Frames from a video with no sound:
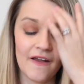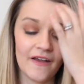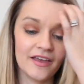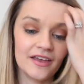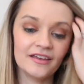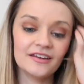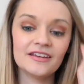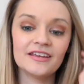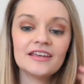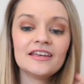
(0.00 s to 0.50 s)

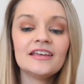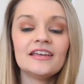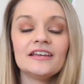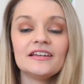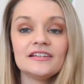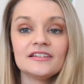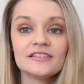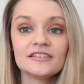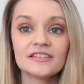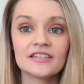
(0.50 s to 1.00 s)
It
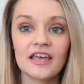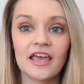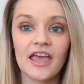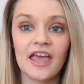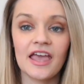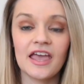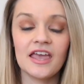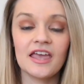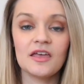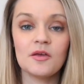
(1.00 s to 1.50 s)
is
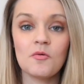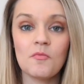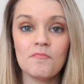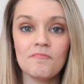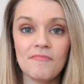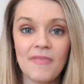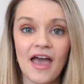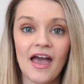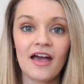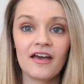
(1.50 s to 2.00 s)
a
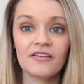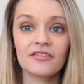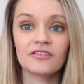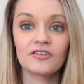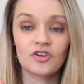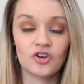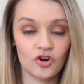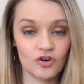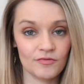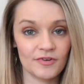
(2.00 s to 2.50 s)

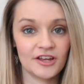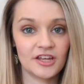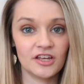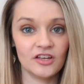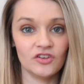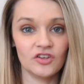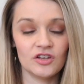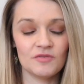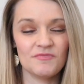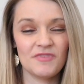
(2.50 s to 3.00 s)
math
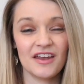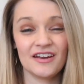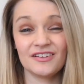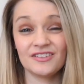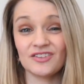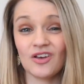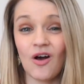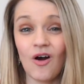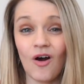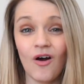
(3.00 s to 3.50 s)
curriculum that
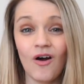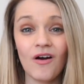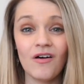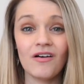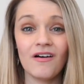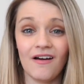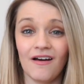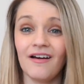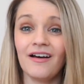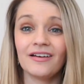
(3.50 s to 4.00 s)
is
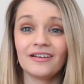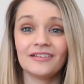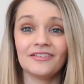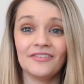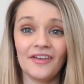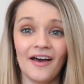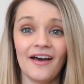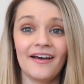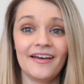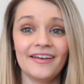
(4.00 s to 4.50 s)
all
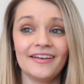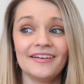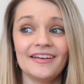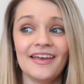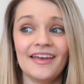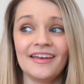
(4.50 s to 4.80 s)
online,